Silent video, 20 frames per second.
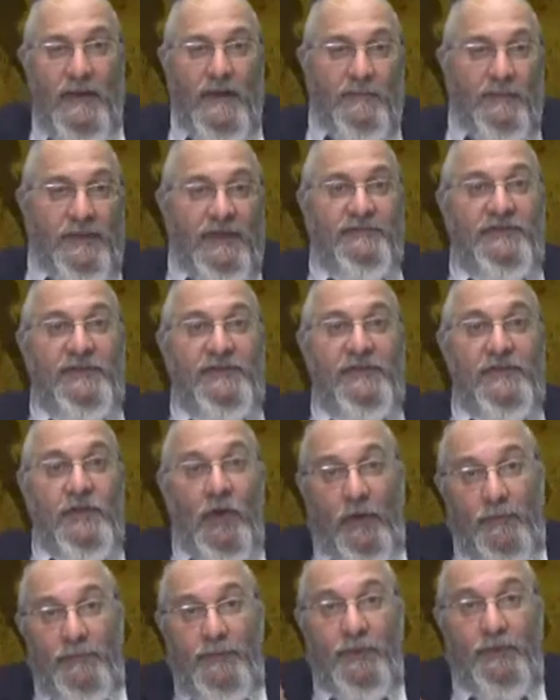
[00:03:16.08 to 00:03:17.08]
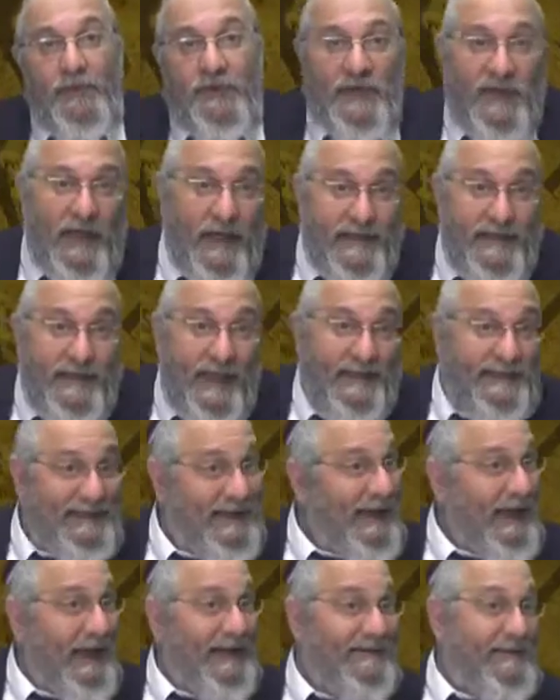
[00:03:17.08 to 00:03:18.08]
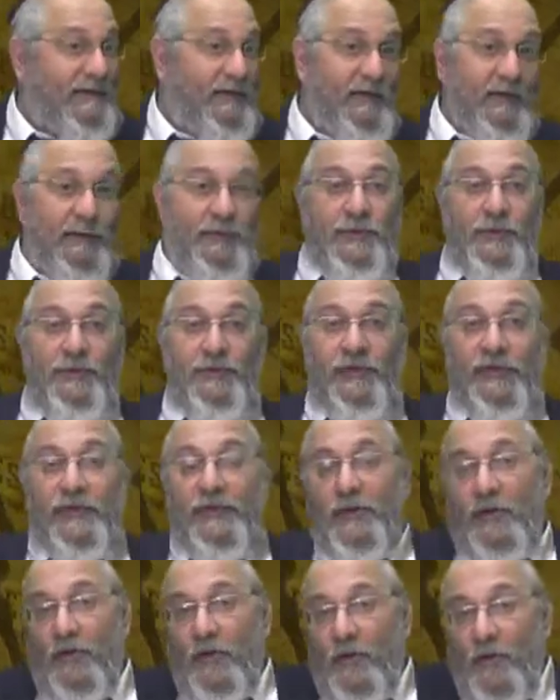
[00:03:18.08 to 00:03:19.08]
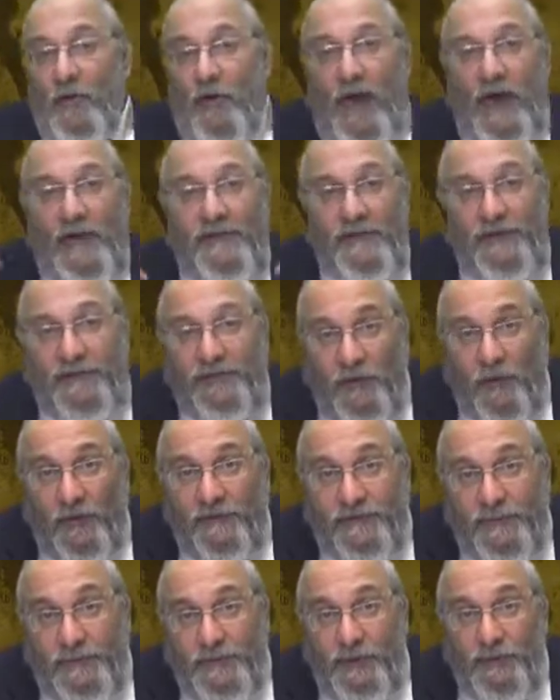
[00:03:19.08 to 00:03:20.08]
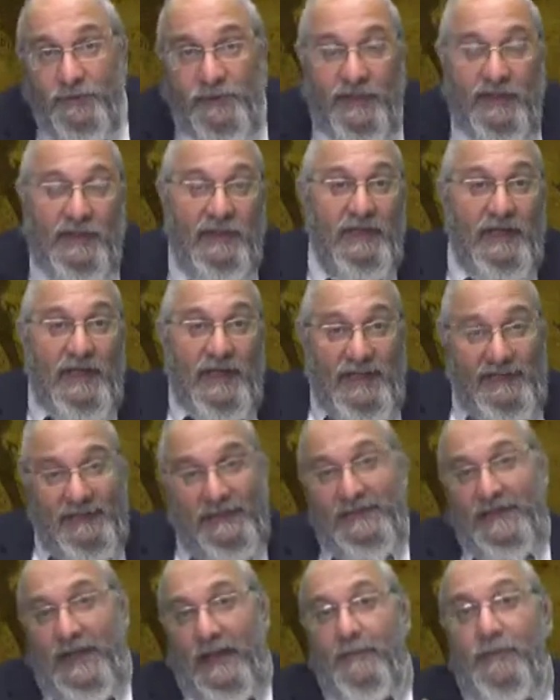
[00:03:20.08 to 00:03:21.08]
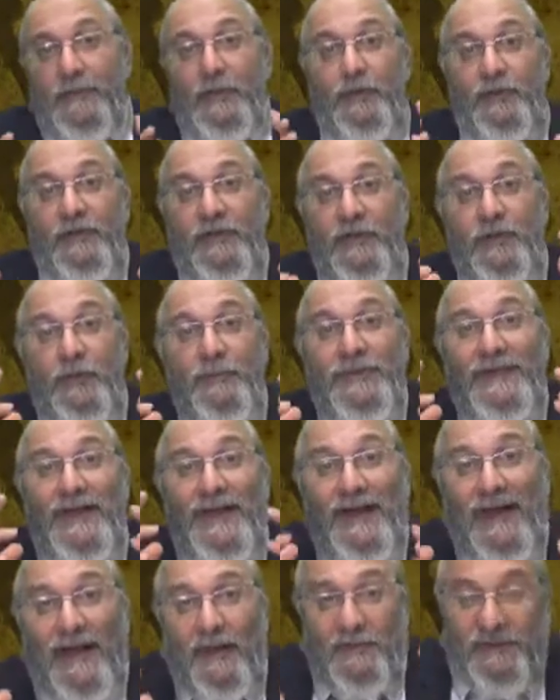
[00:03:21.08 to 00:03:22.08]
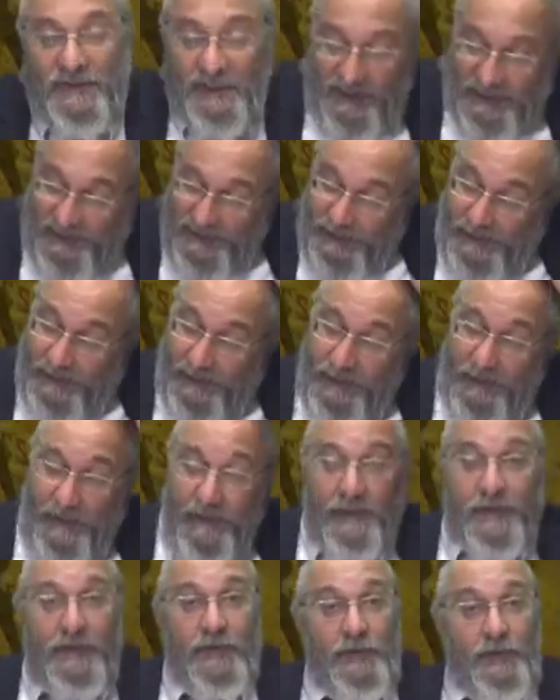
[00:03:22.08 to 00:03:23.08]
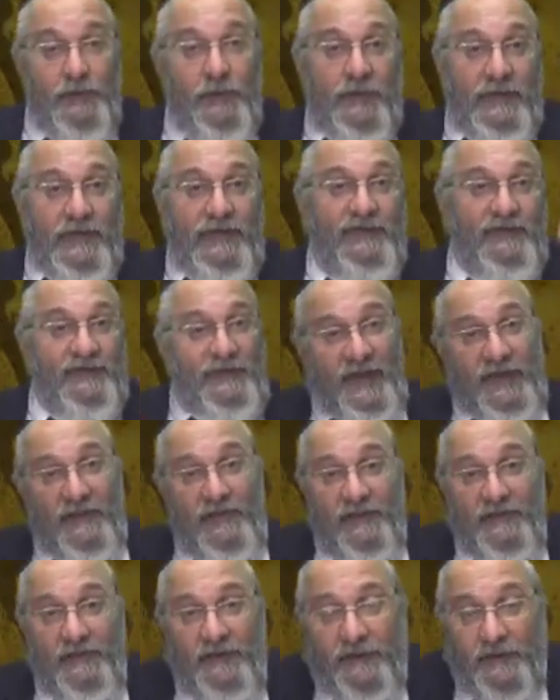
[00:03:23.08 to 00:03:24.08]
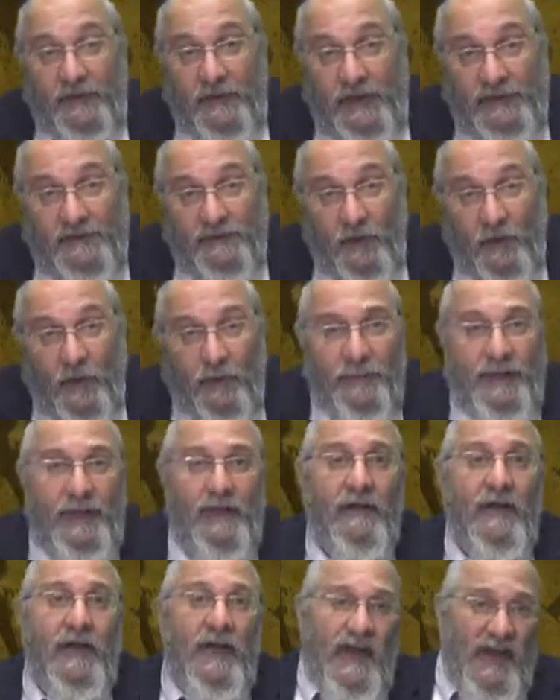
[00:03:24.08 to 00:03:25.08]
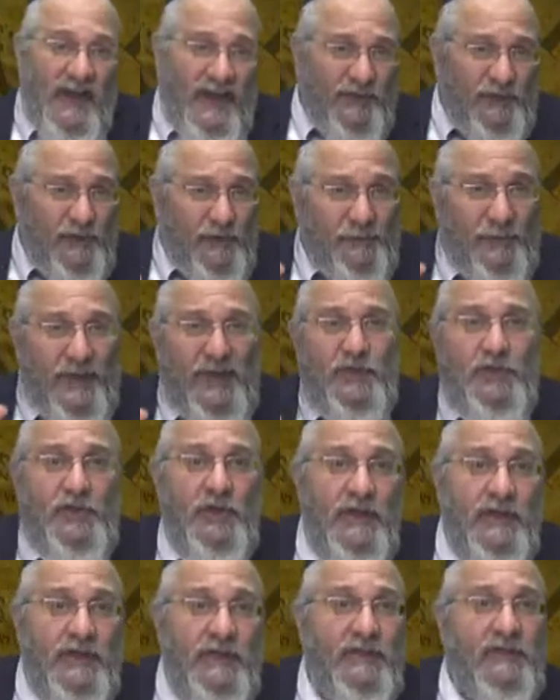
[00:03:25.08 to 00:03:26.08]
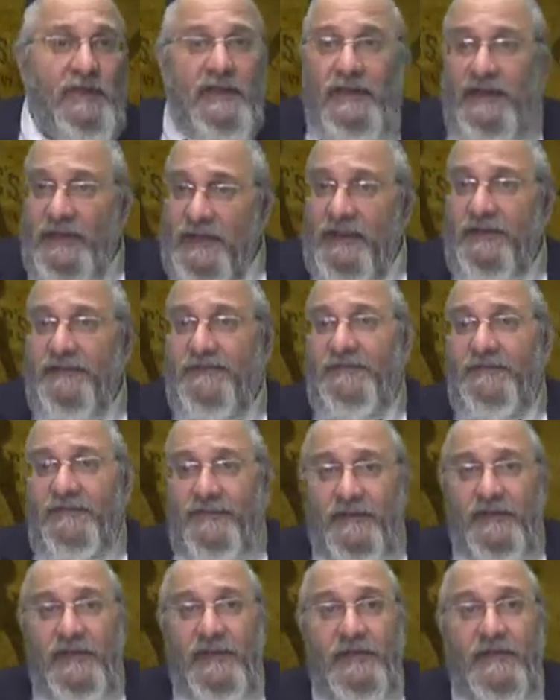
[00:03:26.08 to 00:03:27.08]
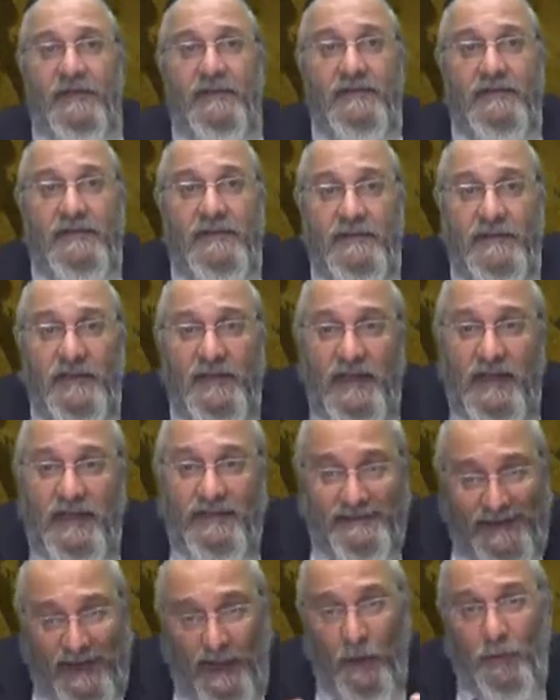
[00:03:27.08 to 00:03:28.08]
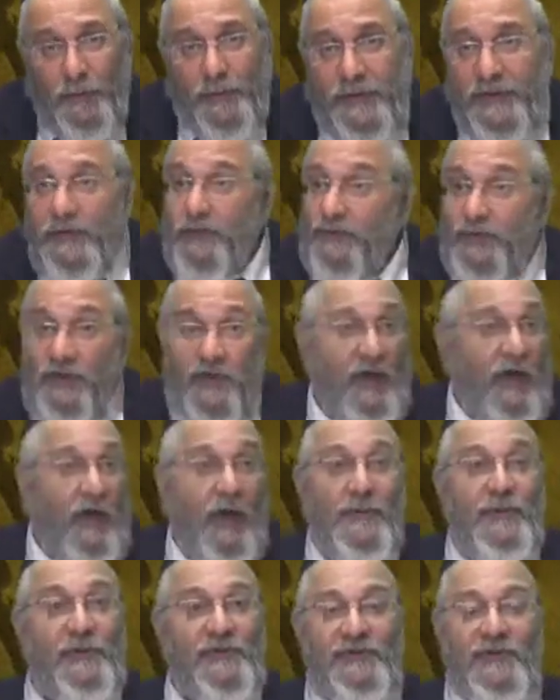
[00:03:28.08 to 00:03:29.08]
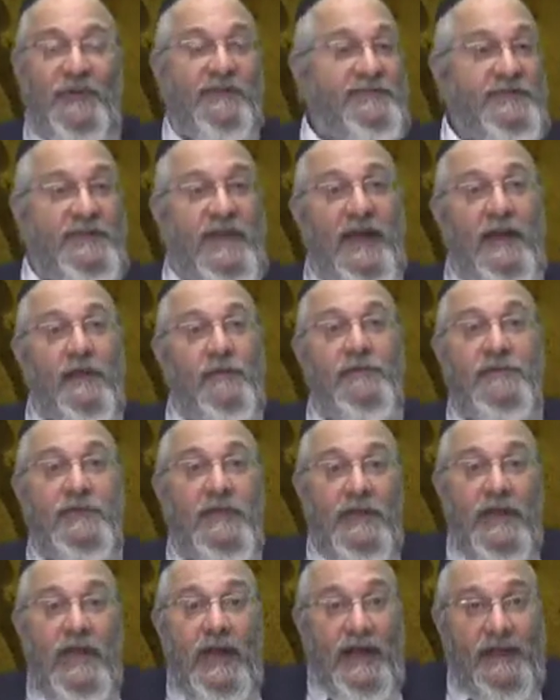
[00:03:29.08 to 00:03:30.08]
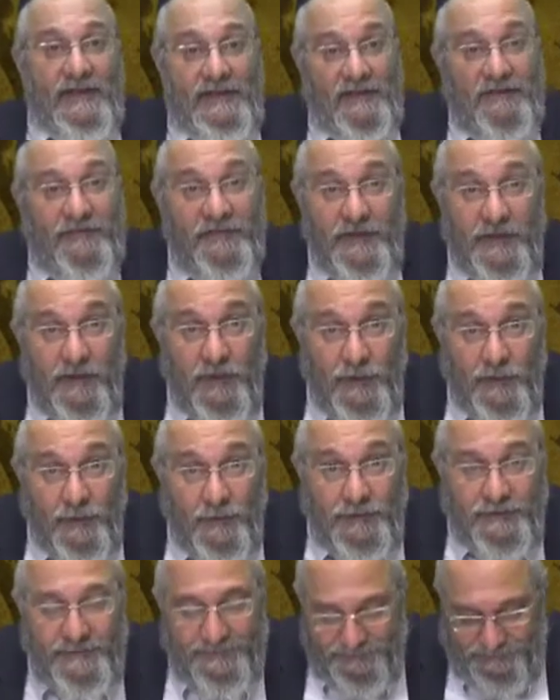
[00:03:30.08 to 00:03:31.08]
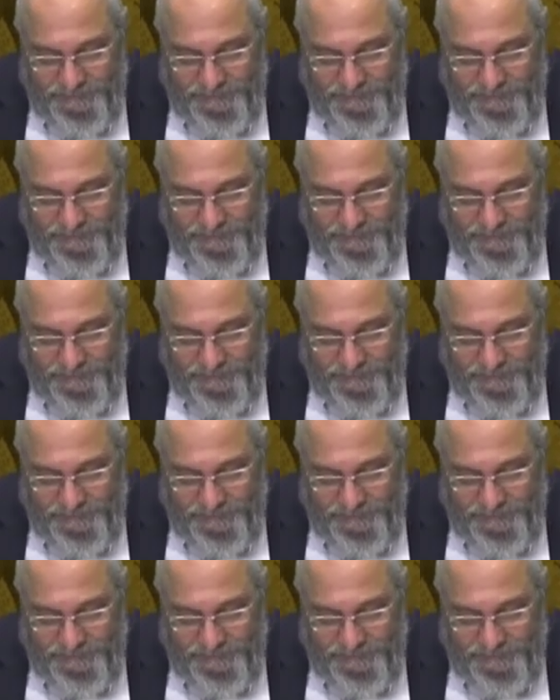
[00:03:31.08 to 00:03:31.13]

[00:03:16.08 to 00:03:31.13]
But if it's not music like that, classical music or other soft music, then that music you'd be allowed to hear during these days of Sefirat HaOmer, especially if it's helping you to calm yourself down and to feel good.